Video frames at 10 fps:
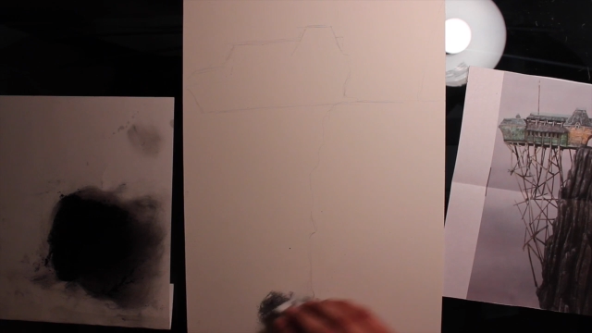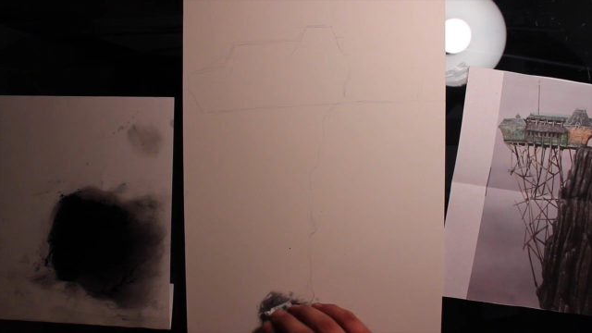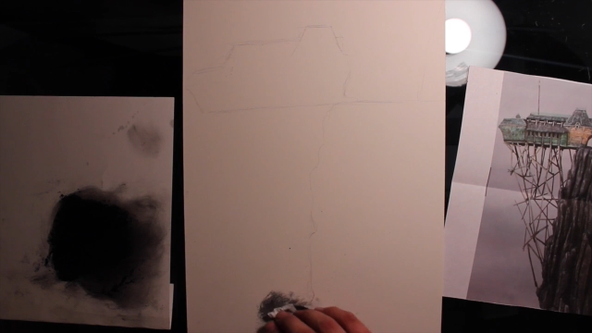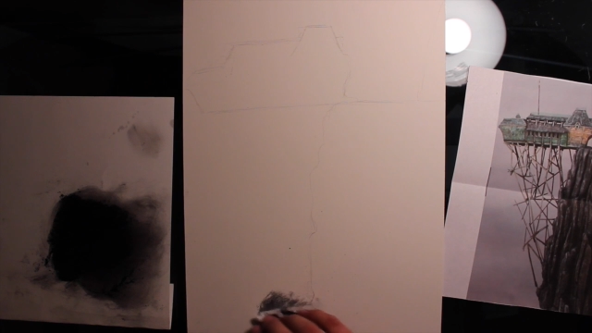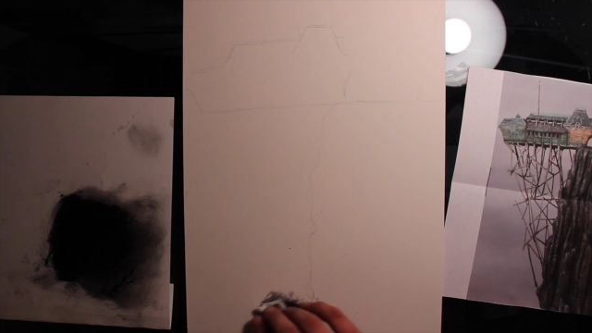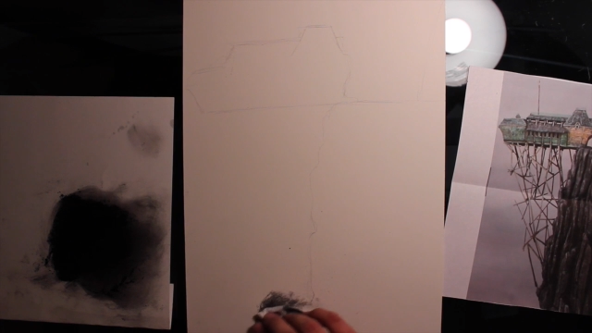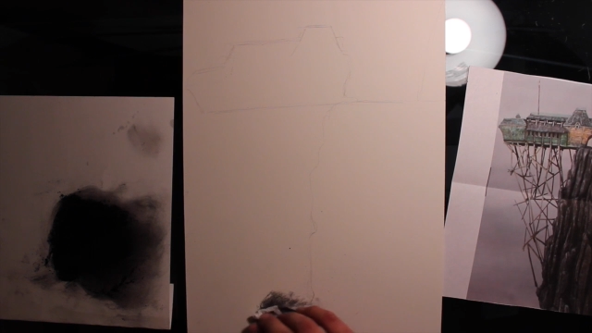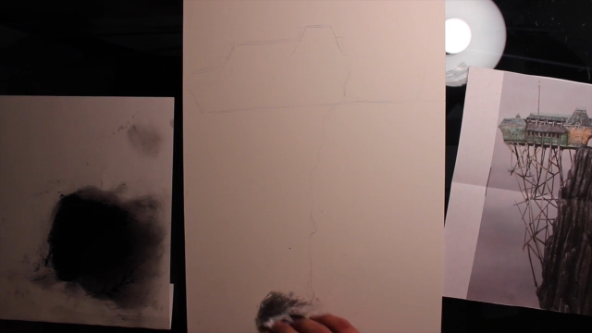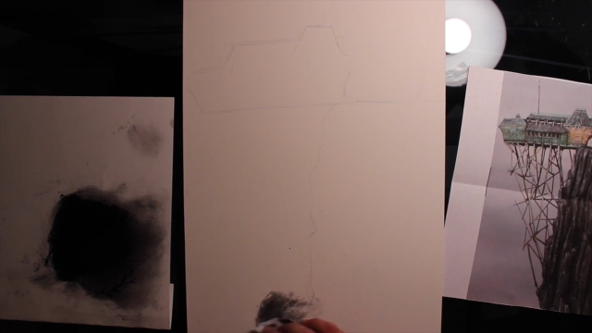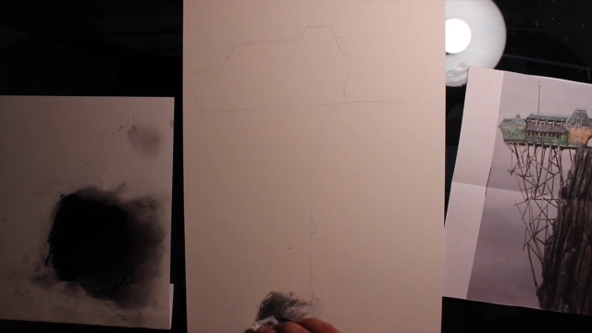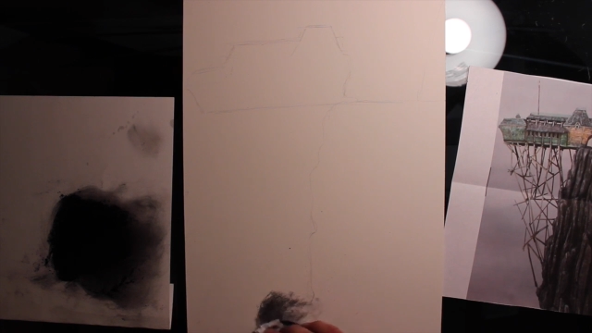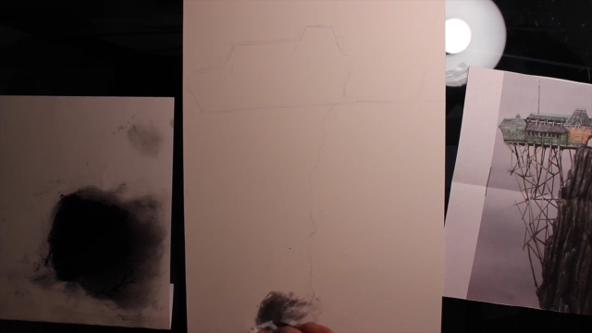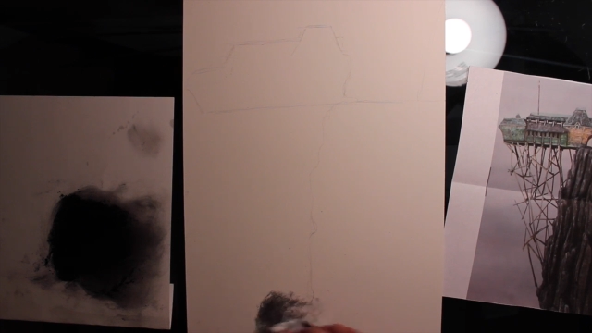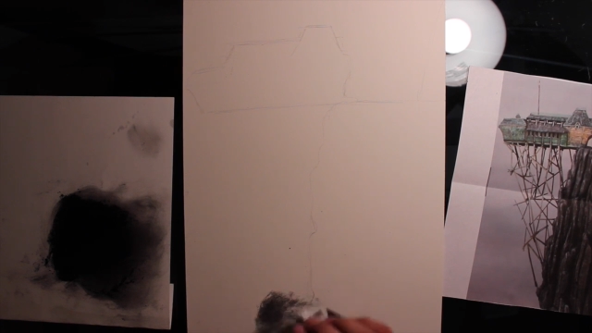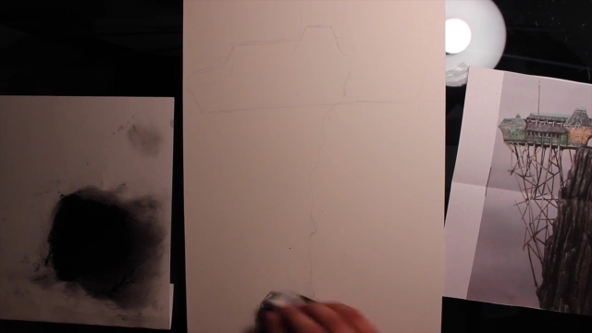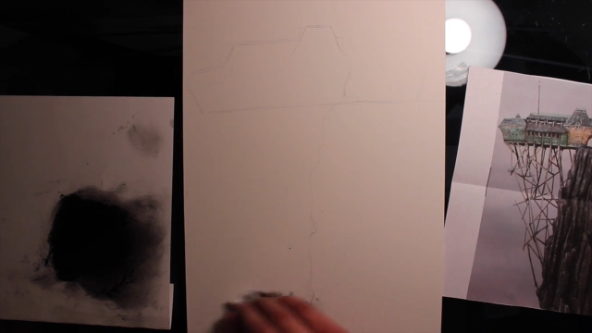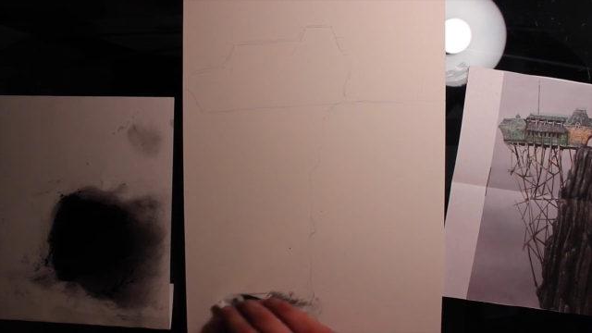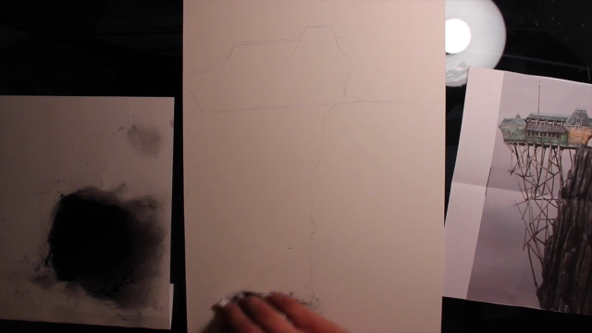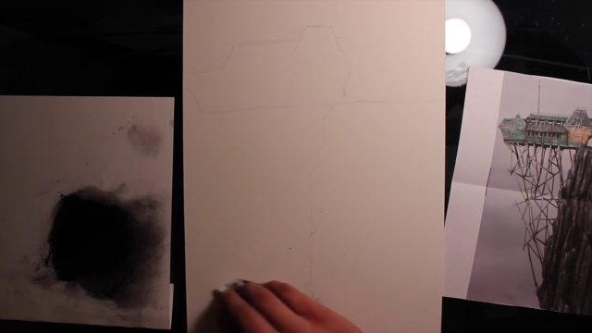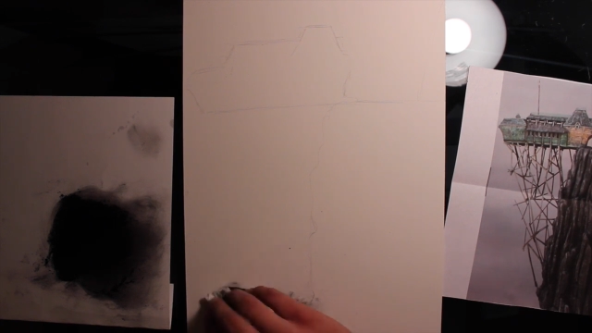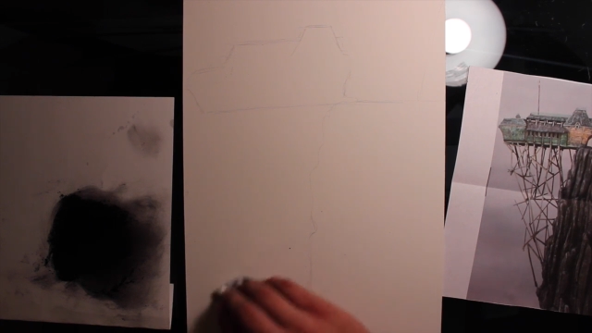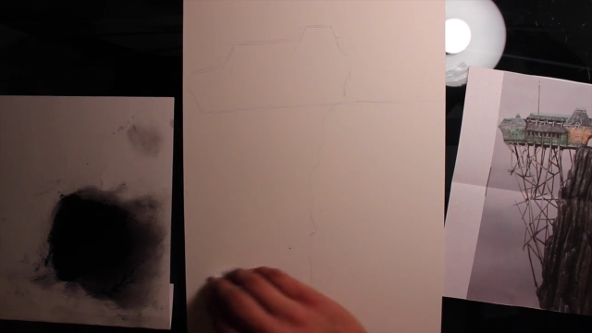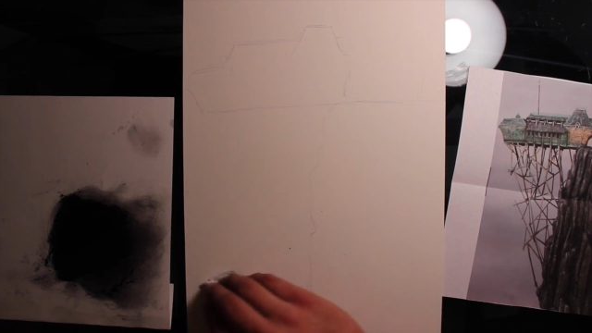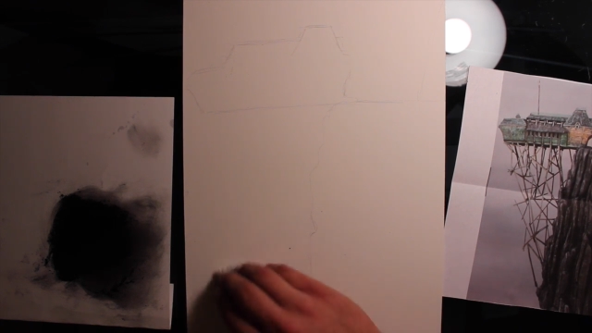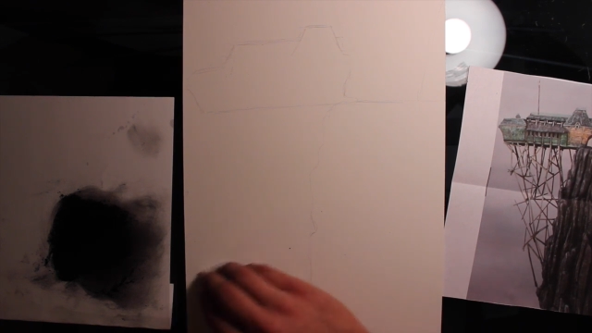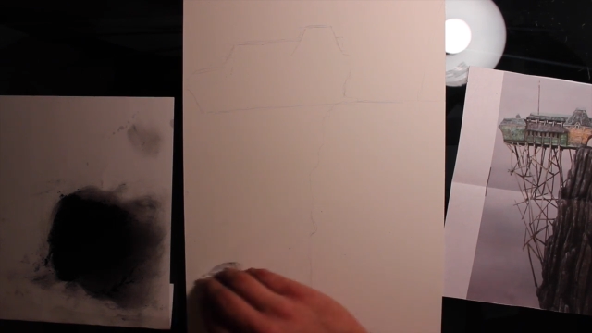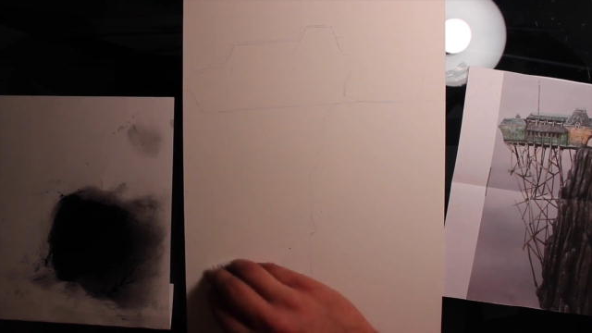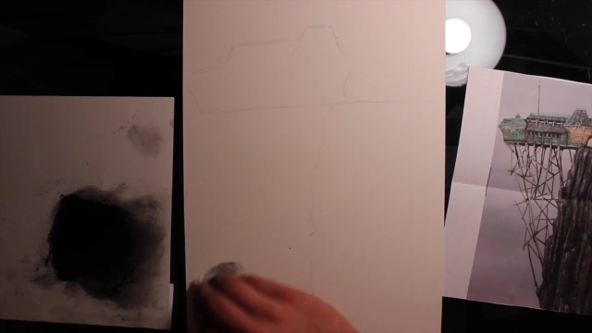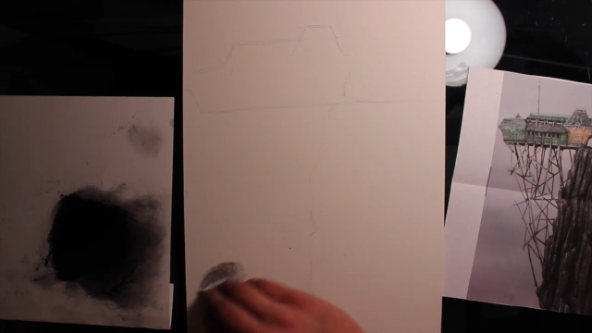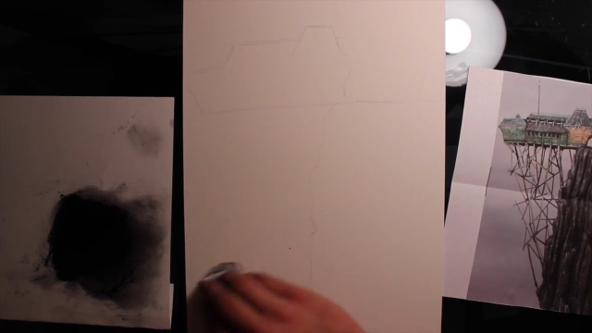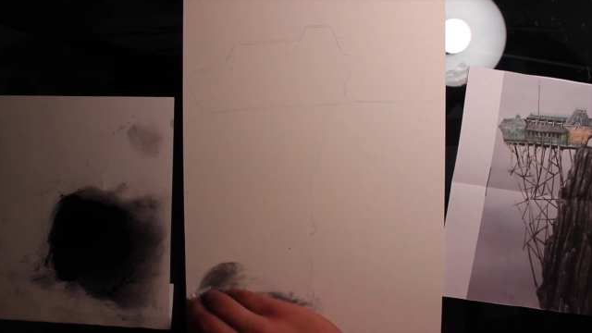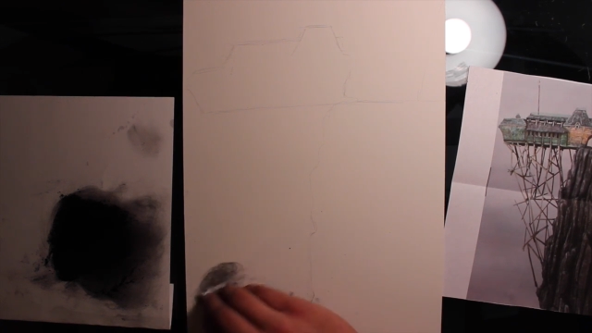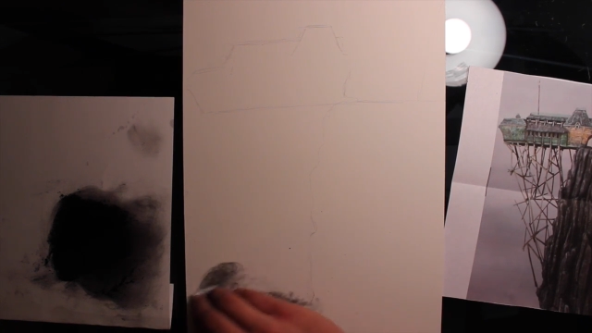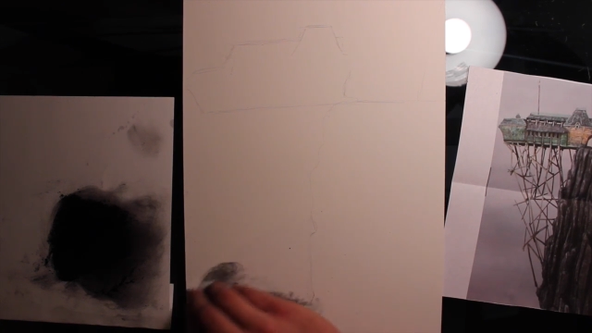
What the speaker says: Nobody's mouth can be seen.